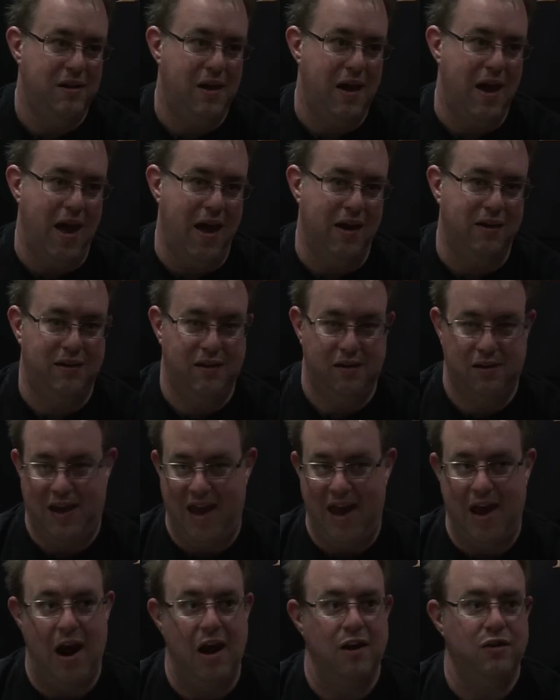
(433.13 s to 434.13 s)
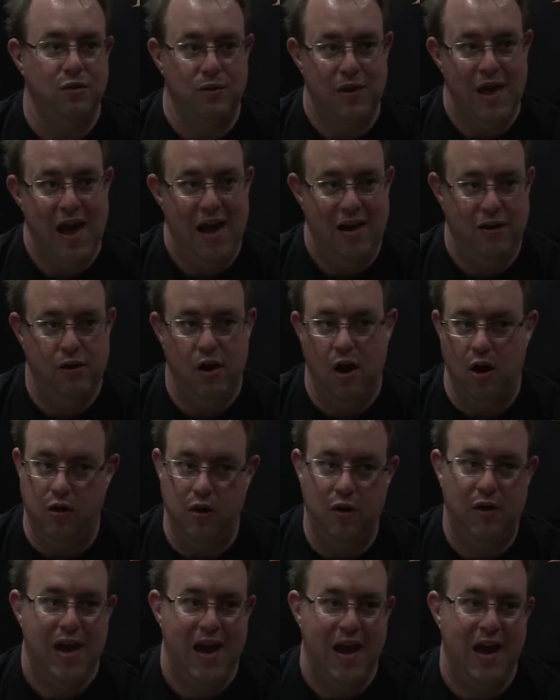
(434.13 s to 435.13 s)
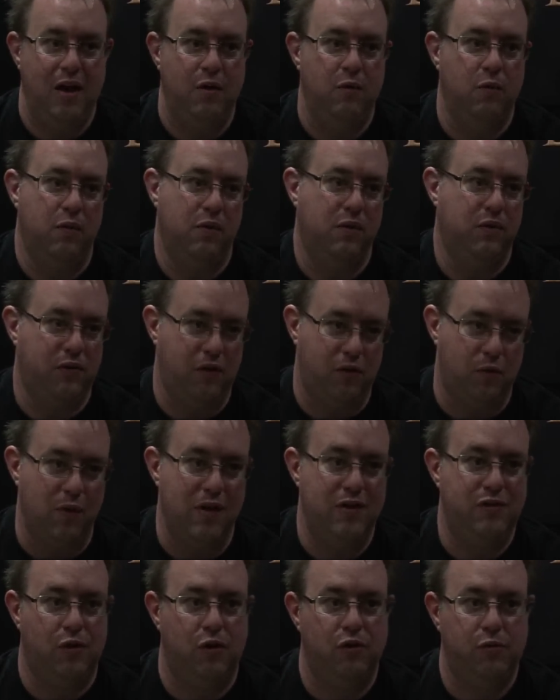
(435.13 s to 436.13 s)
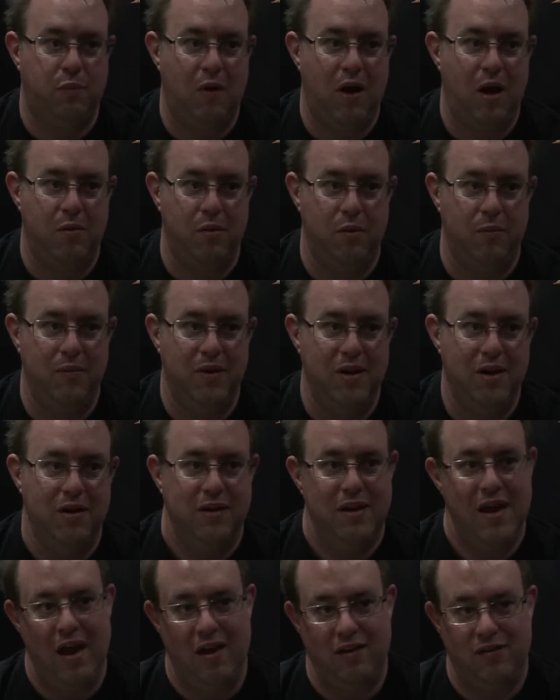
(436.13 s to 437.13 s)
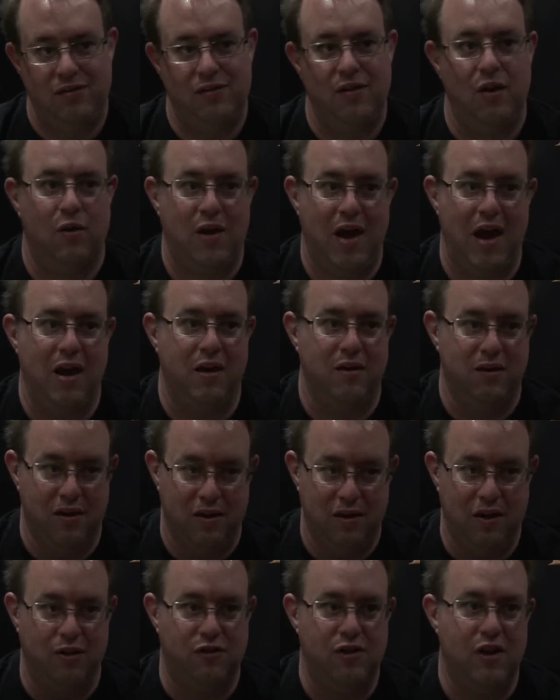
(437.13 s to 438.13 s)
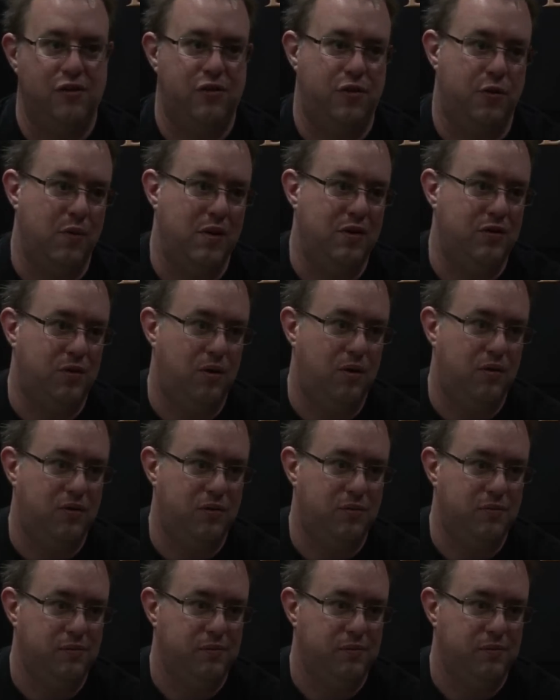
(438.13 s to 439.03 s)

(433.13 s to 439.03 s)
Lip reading: And can I do that? No, you can't. Is it a resource problem? Yes. Okay, adjust the resource.